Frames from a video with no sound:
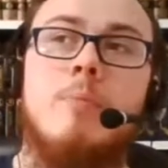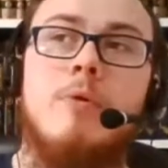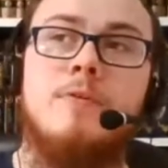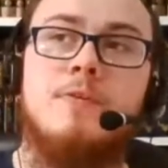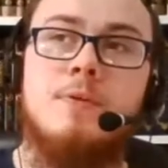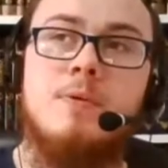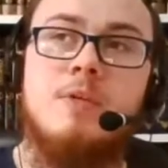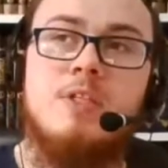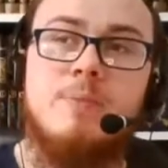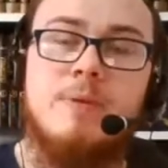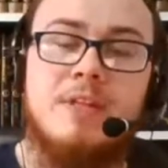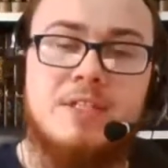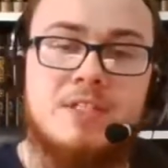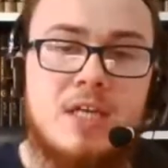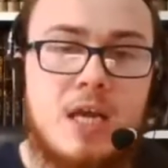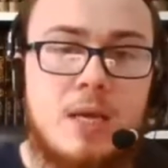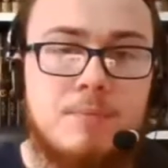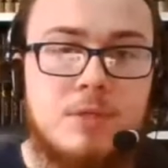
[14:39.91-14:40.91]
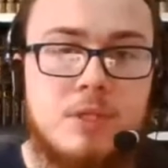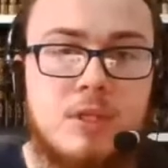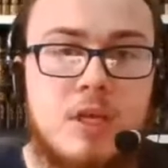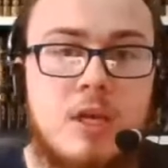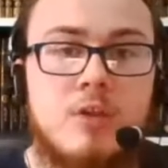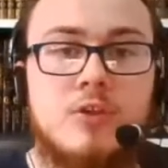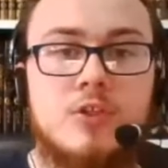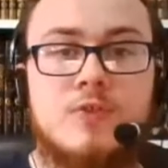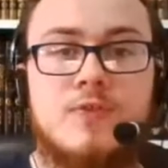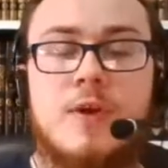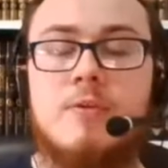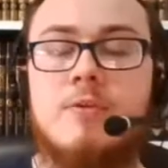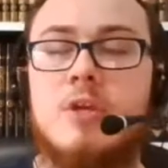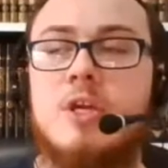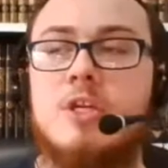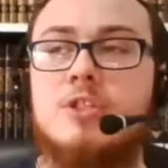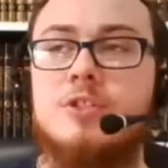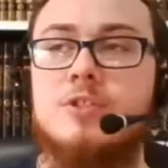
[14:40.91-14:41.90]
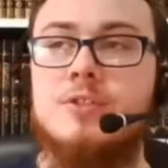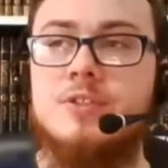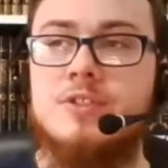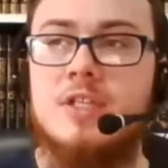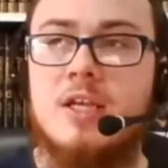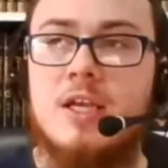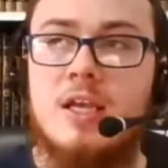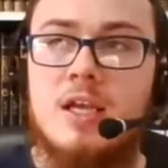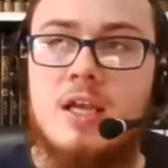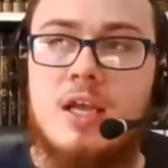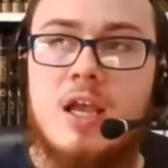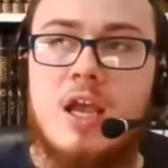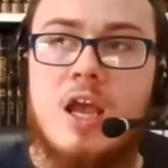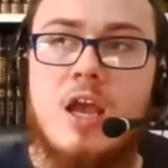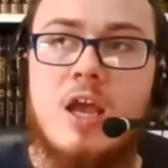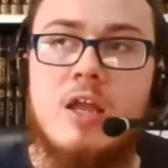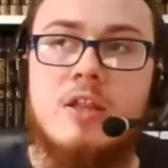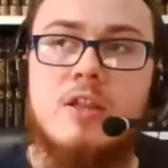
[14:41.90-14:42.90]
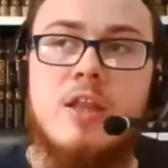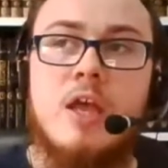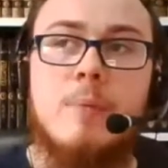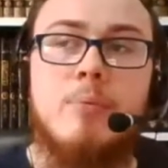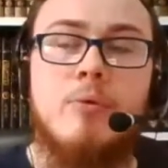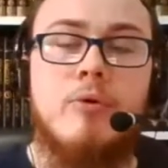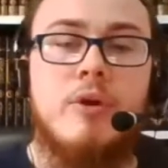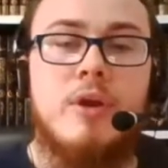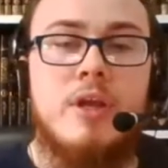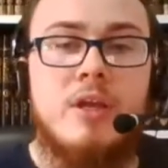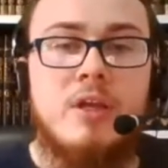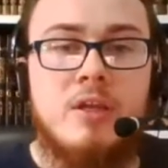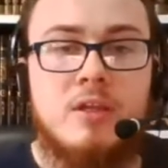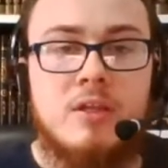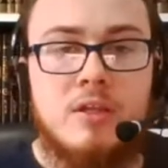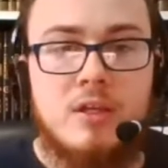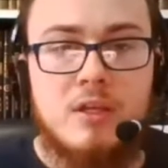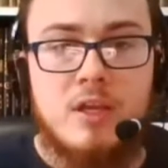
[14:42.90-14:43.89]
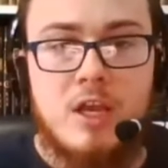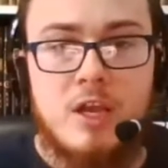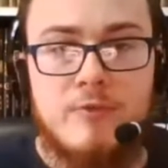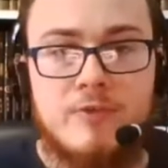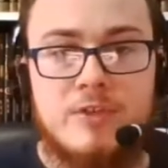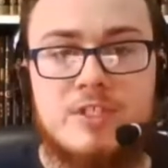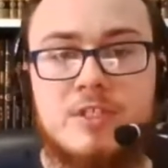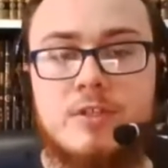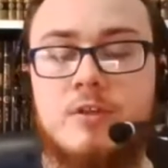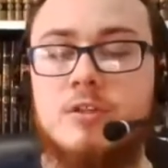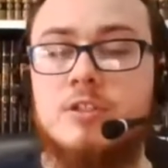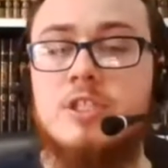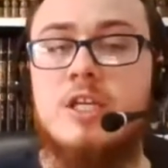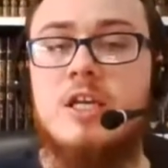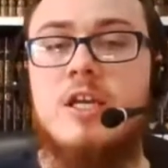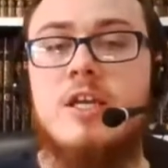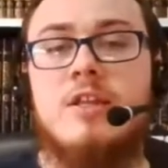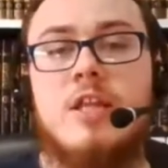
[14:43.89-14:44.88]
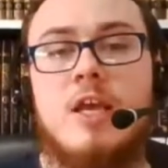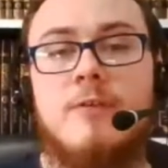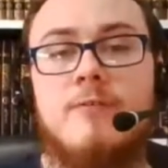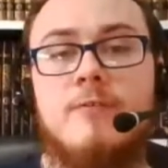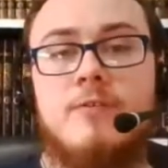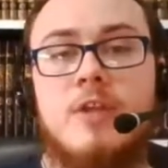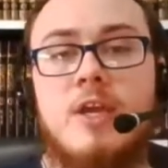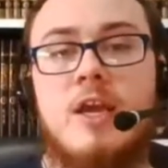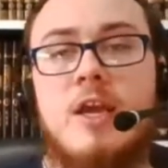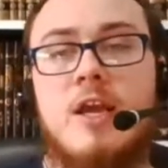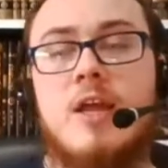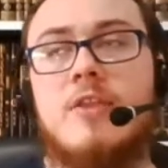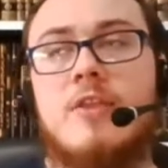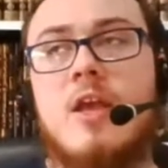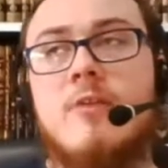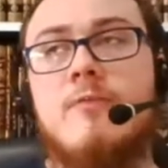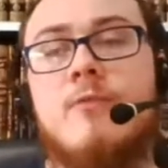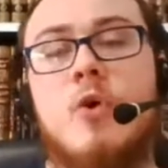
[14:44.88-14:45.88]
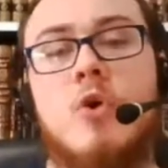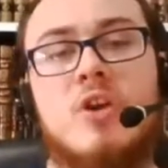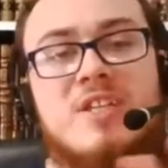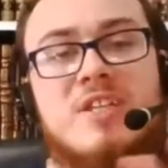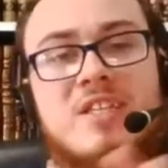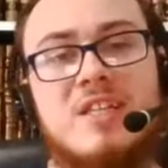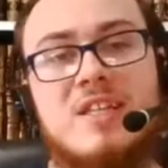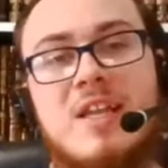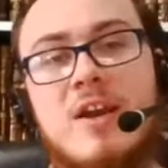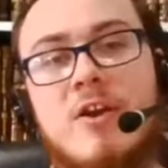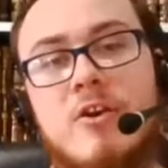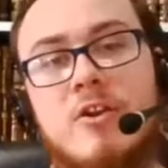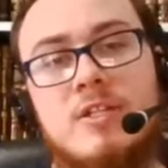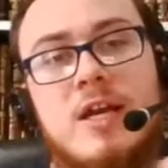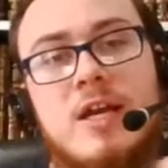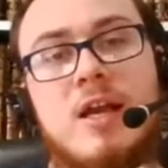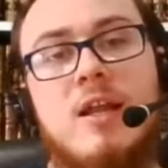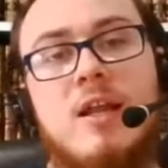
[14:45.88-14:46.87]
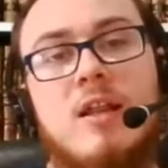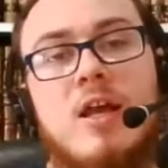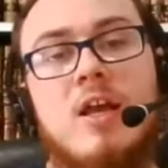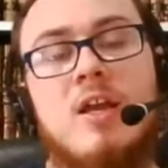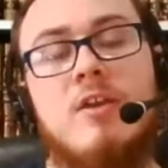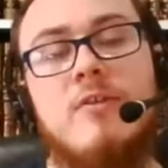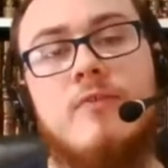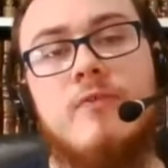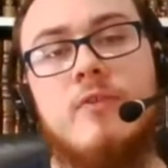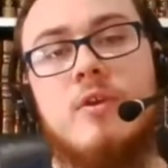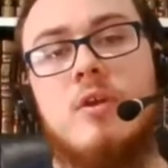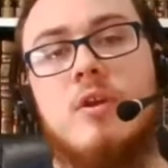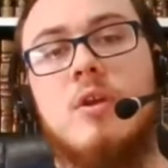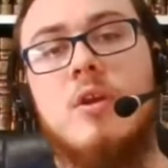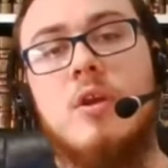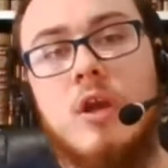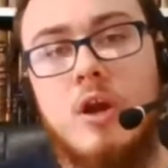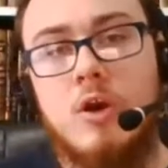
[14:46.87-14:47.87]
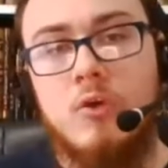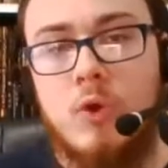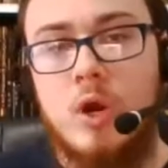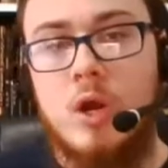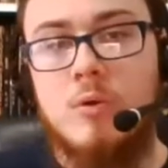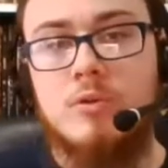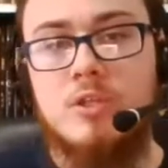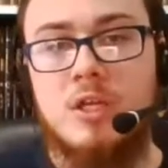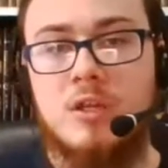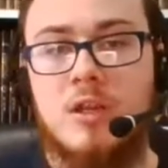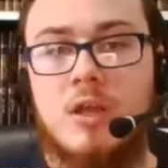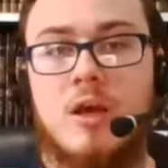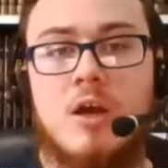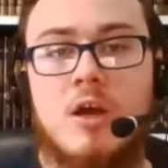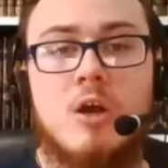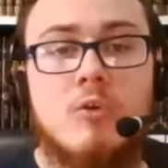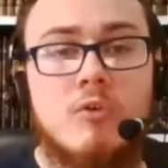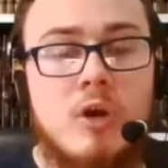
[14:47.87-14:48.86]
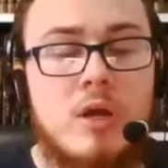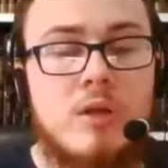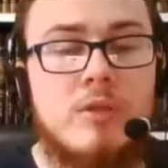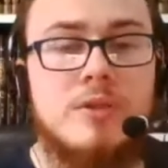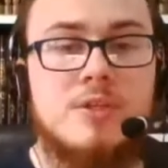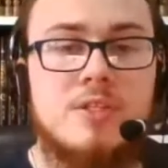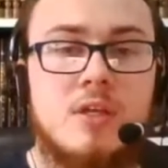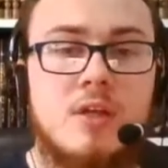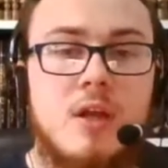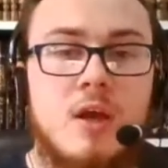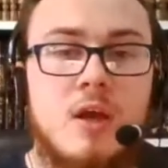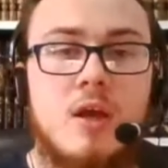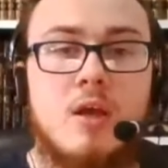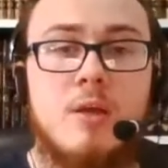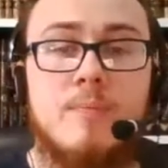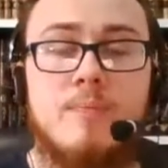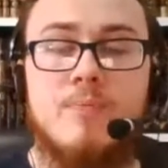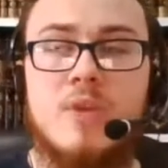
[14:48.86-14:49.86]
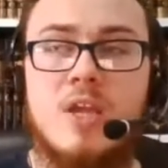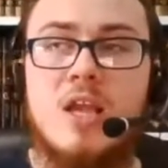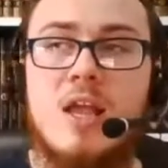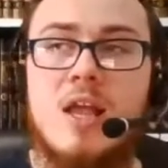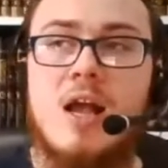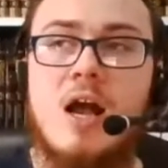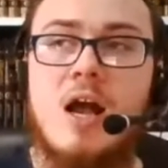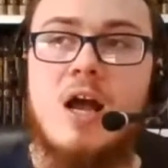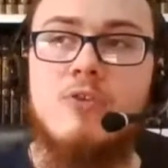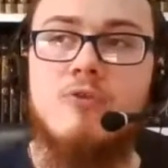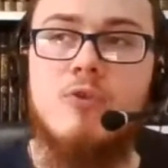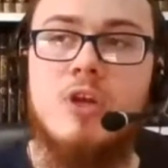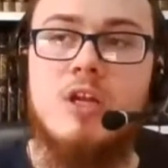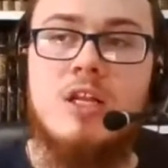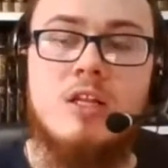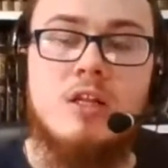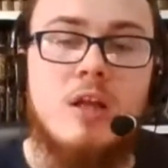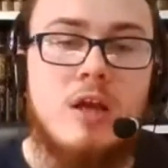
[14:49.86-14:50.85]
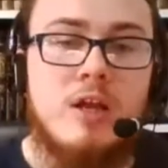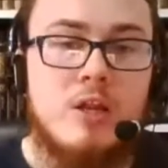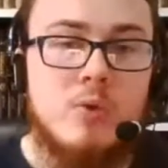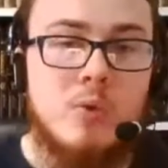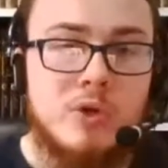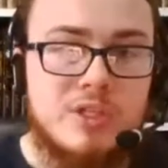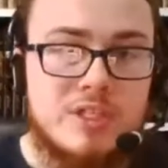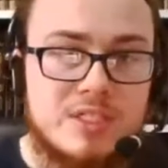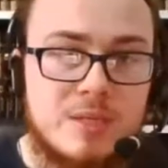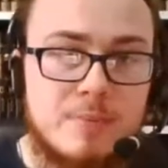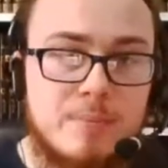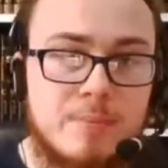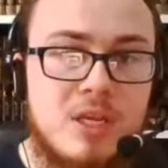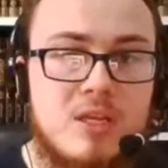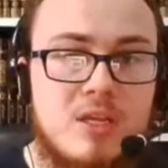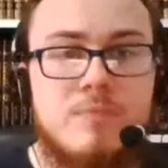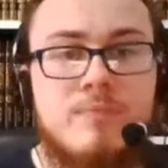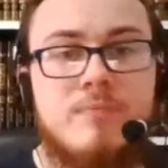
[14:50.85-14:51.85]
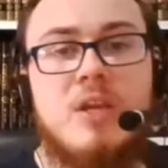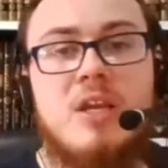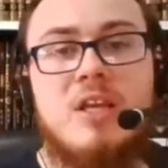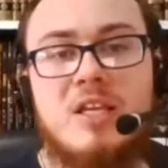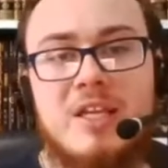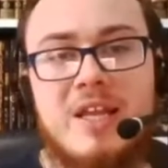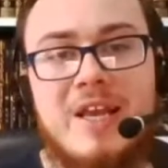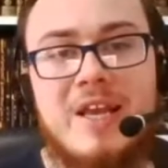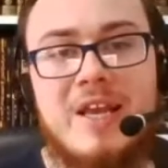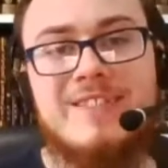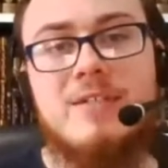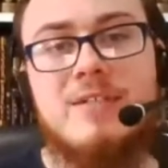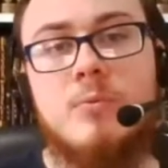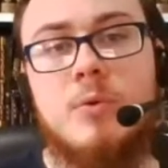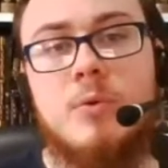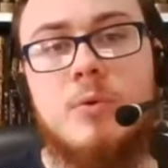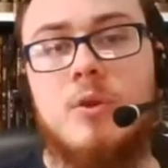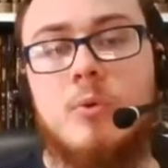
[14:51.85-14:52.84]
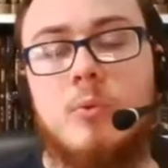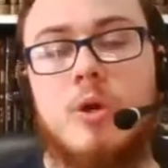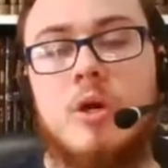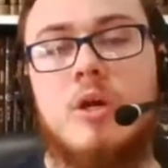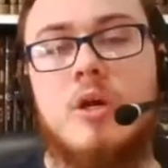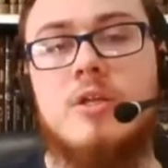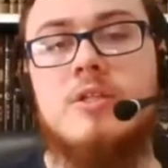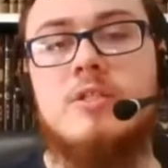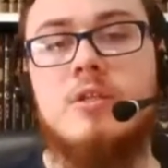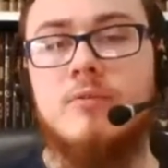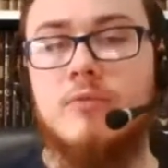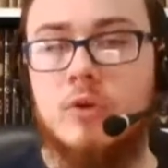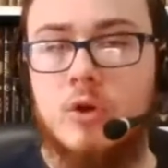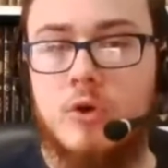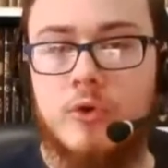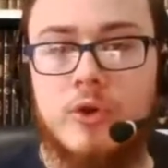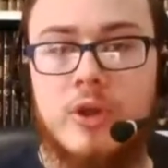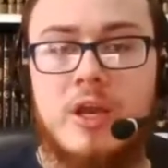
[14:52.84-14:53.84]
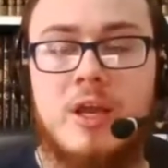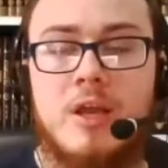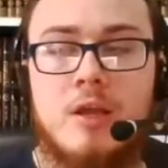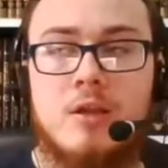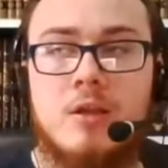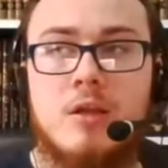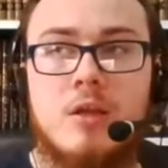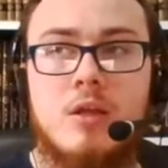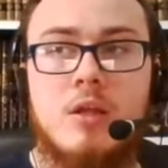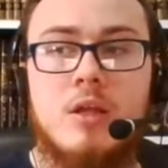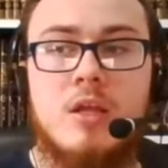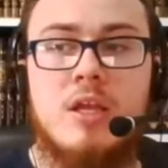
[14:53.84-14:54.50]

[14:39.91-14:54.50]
But if somebody spent the time to learn those foundations, and they're praying every single day, they're focusing their entire life around Allah, around the salah, and really learning what does it mean, and connecting with the words of the Quran,